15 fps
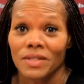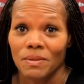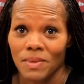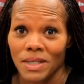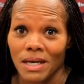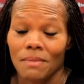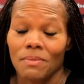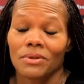to
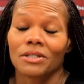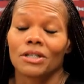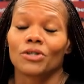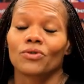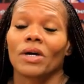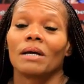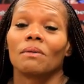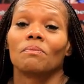be able to
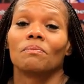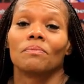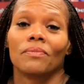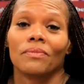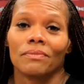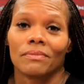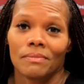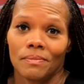
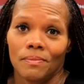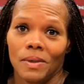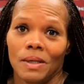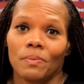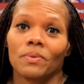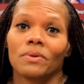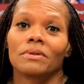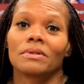train
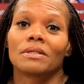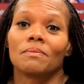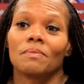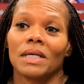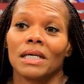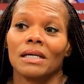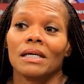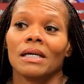people to
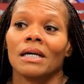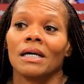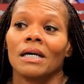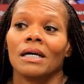be